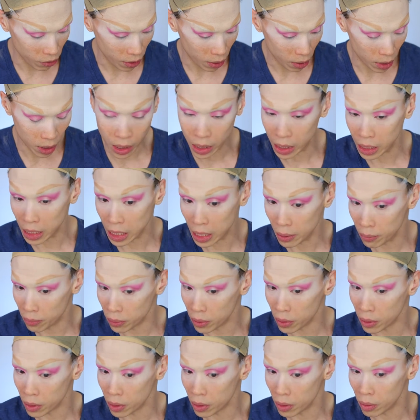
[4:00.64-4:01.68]
very deep
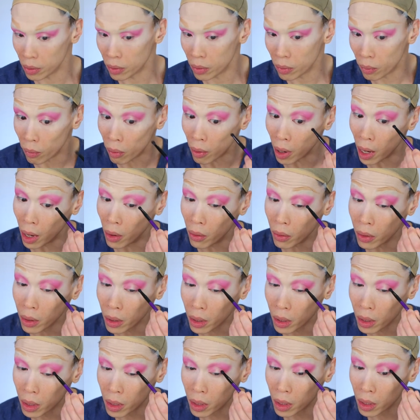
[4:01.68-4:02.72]
brown
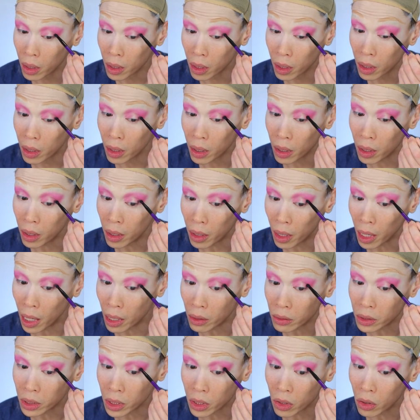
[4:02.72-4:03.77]
in the
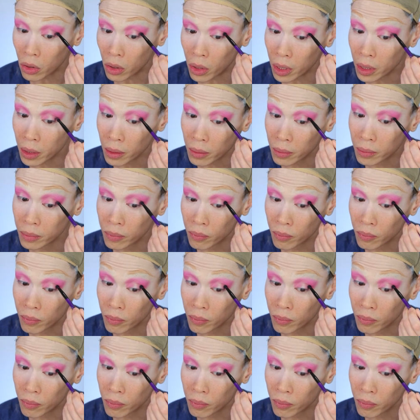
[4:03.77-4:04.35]
outer corner,